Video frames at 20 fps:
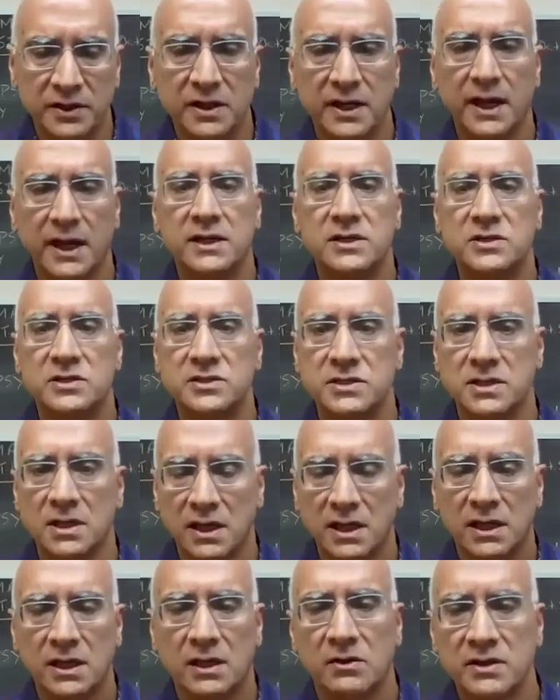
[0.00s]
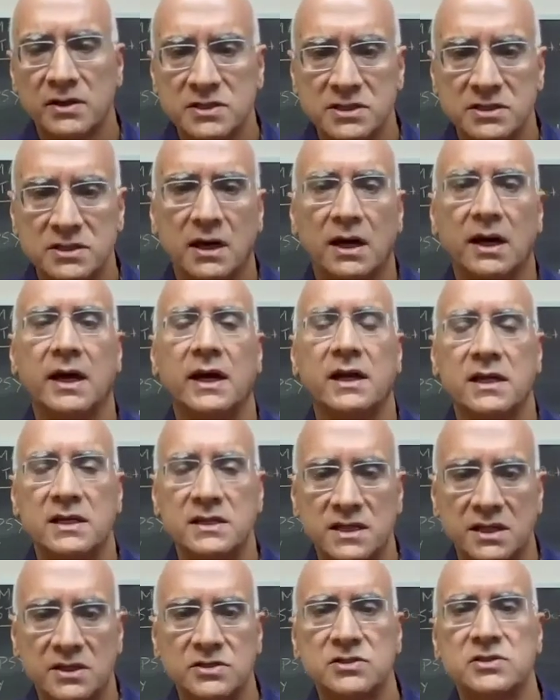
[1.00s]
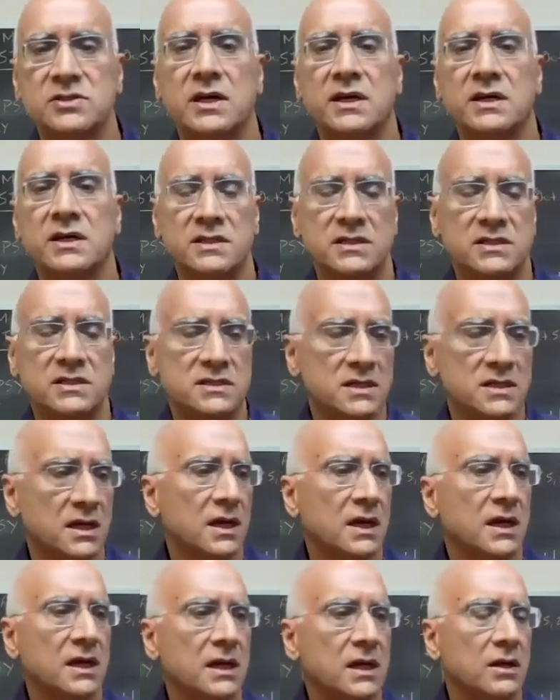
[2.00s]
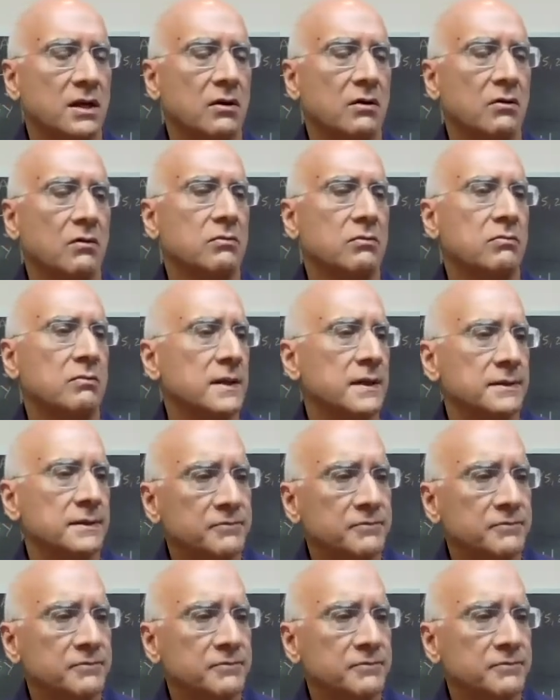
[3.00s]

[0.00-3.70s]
You can't just, you know, it's diet, it's exercise, it's, you know,